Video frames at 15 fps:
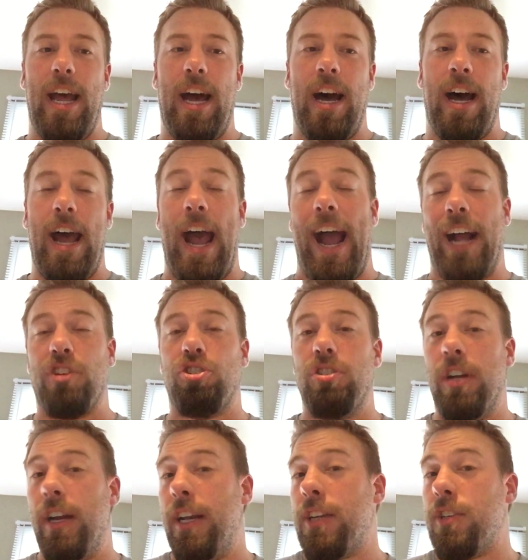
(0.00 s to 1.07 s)
action
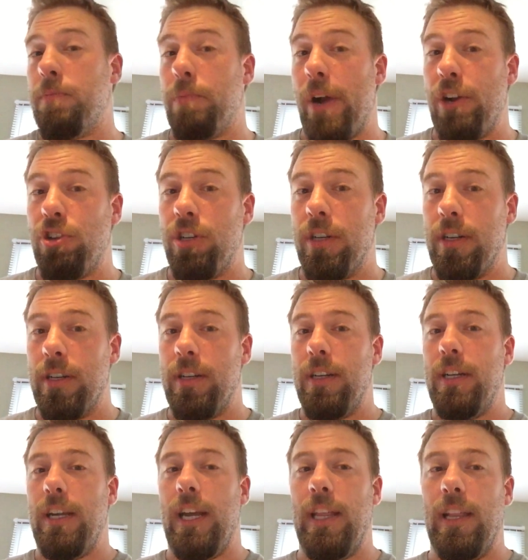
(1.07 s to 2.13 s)
and expression
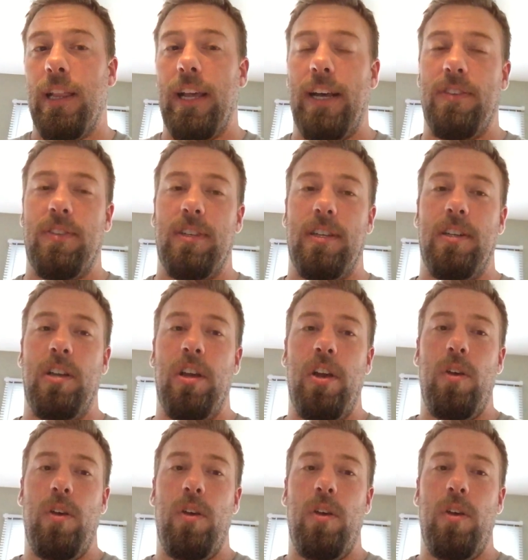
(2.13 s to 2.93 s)
in the lesson,